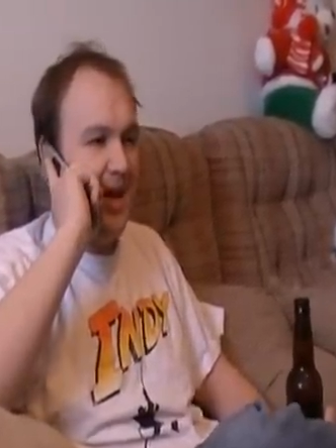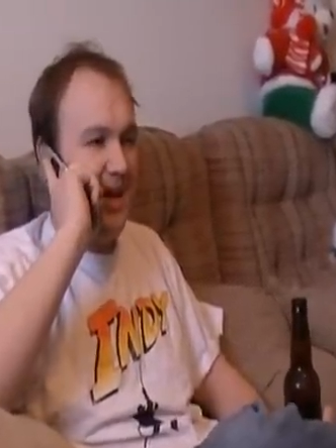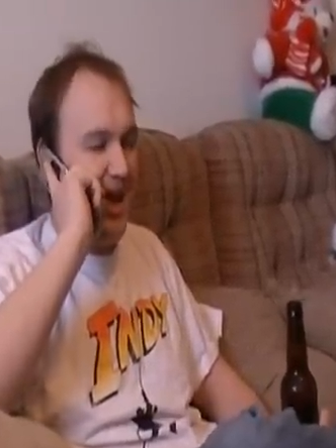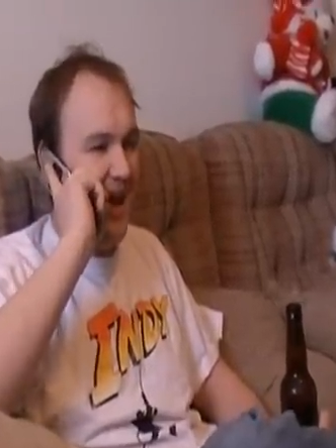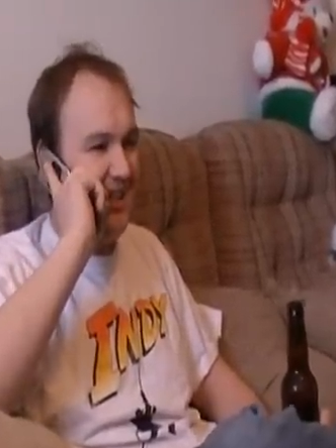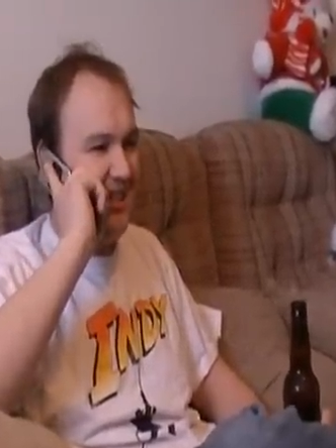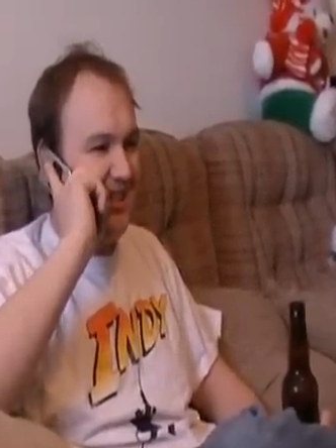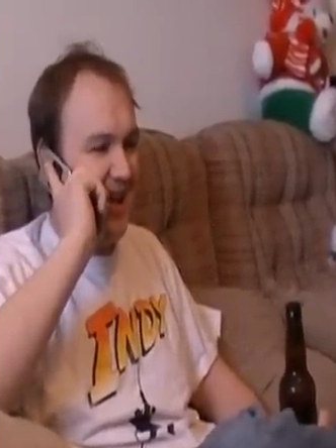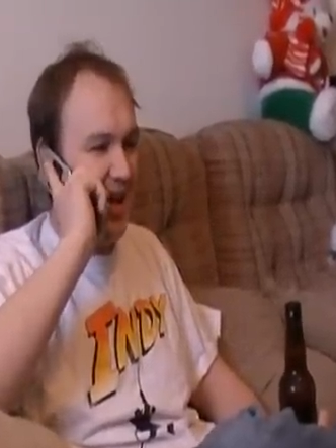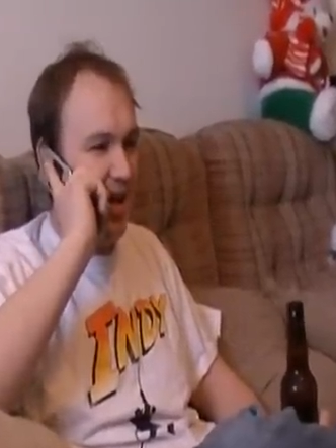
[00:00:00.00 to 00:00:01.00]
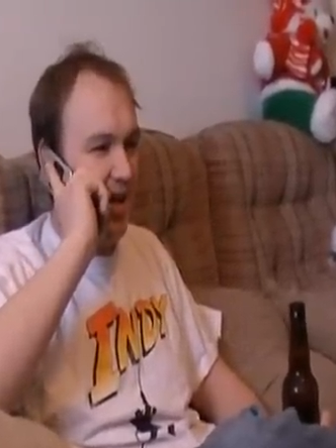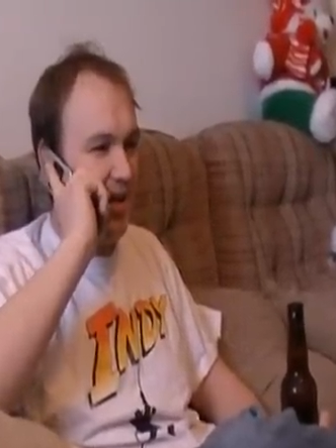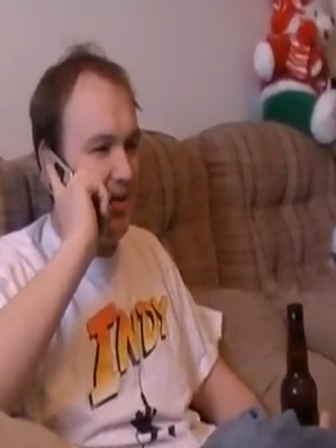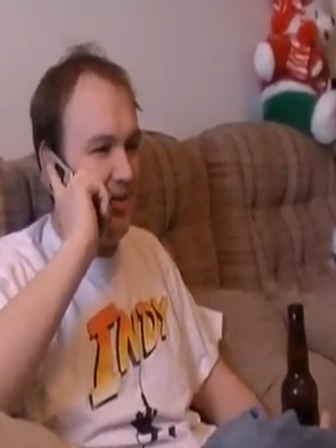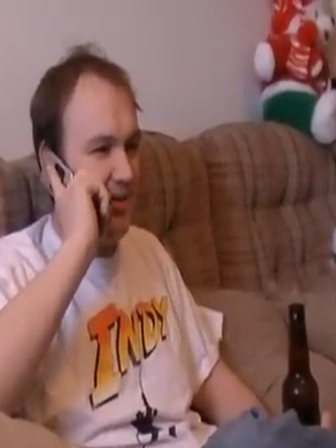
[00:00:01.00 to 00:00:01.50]
Yeah, is this that uh,
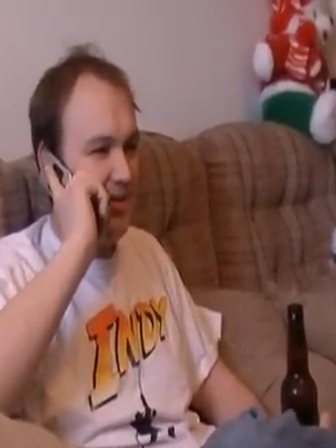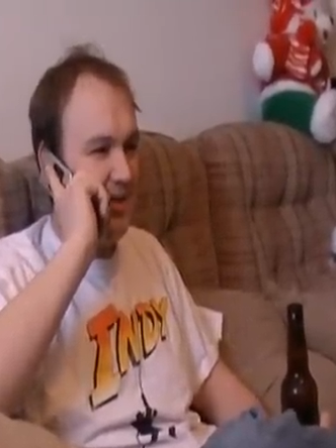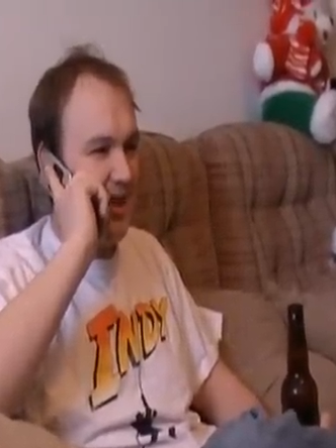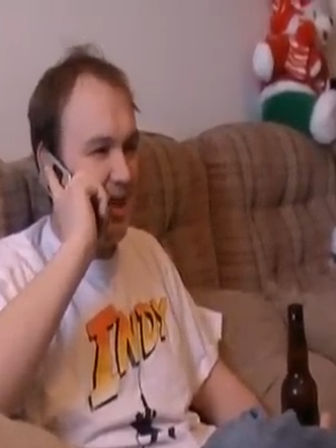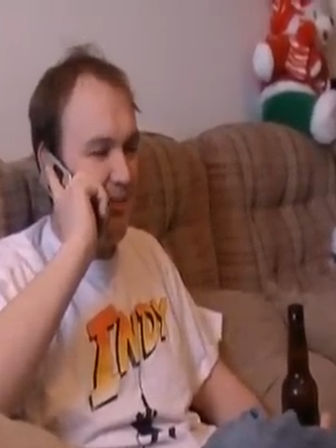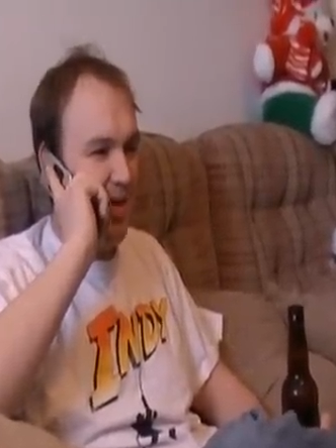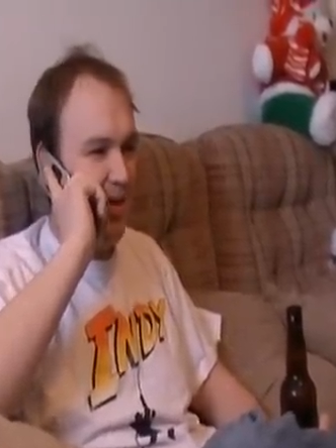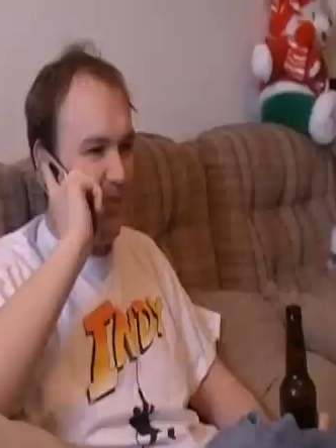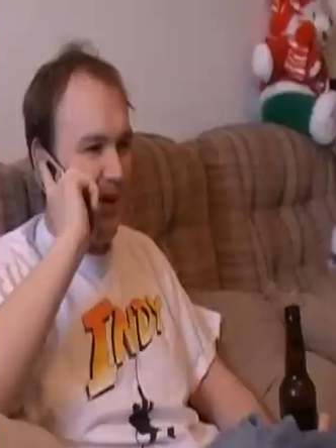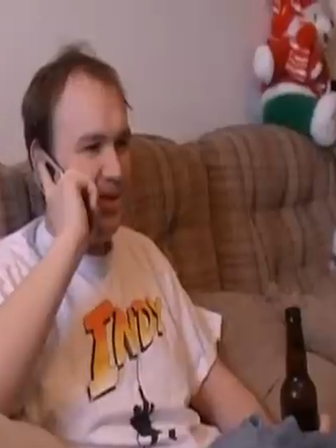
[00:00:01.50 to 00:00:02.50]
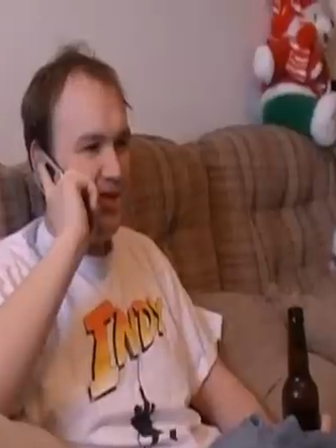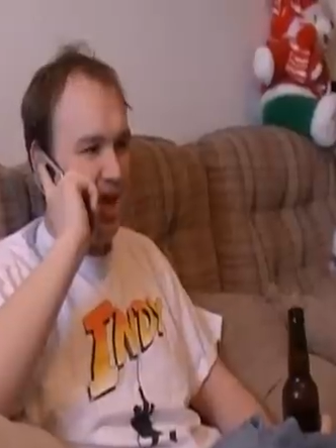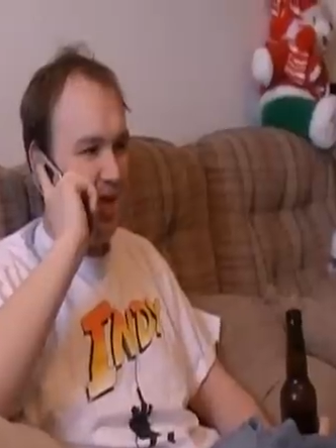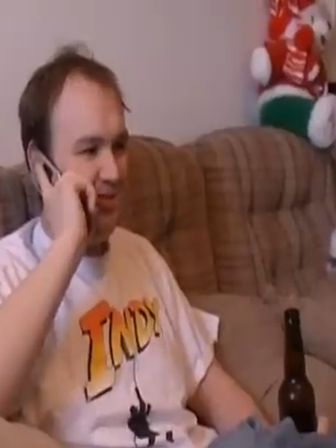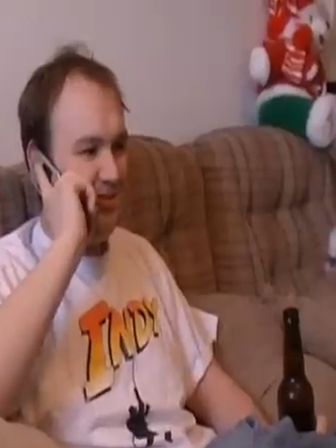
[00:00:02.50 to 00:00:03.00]
is this that computer repair
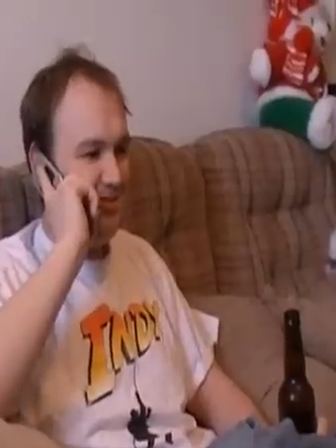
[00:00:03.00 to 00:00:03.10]
job?